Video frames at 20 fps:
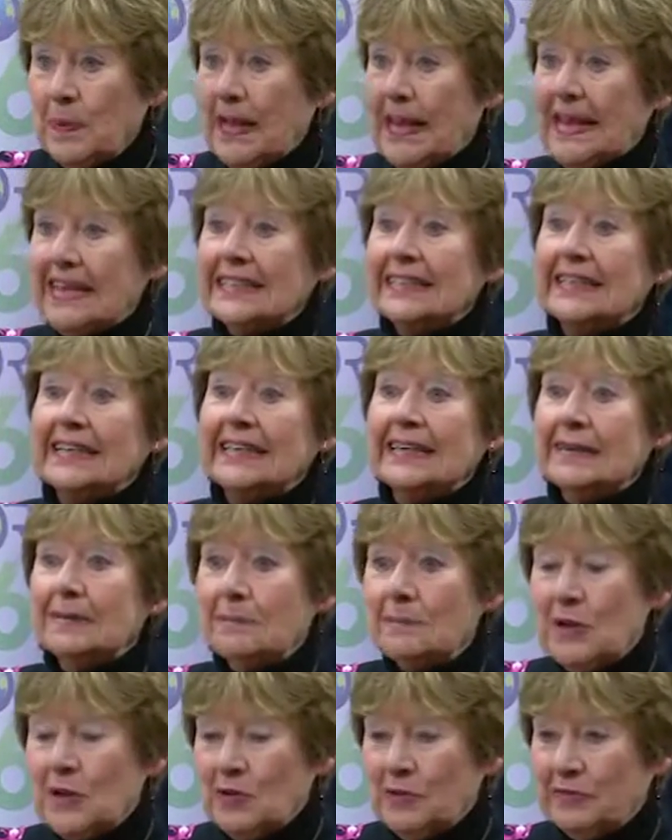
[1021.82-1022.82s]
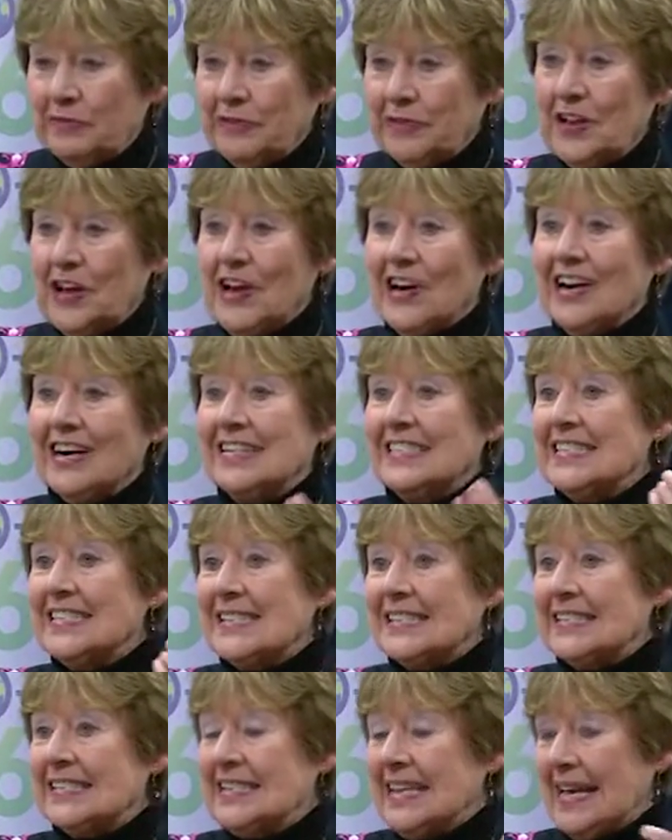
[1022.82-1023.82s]
planted and beautiful
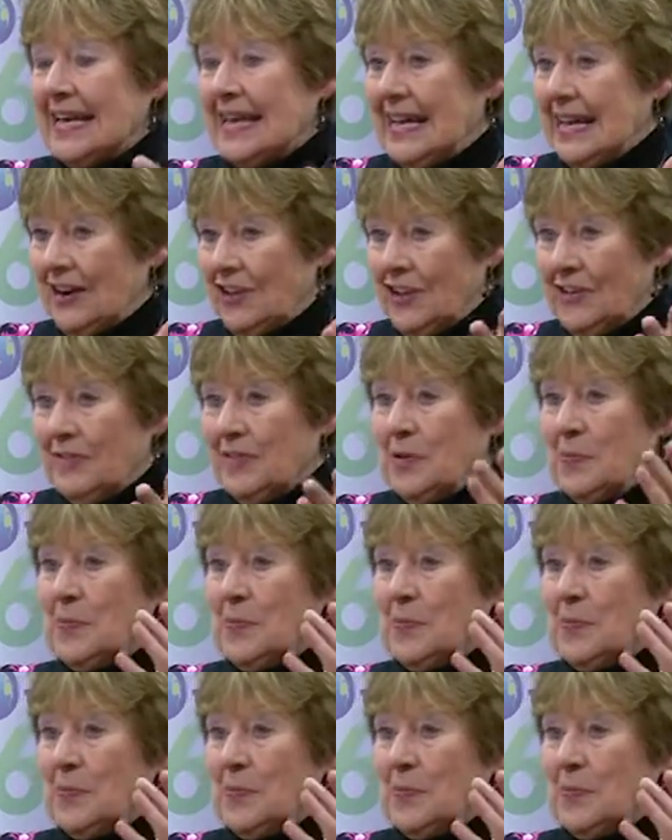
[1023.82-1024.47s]
yards and take care of their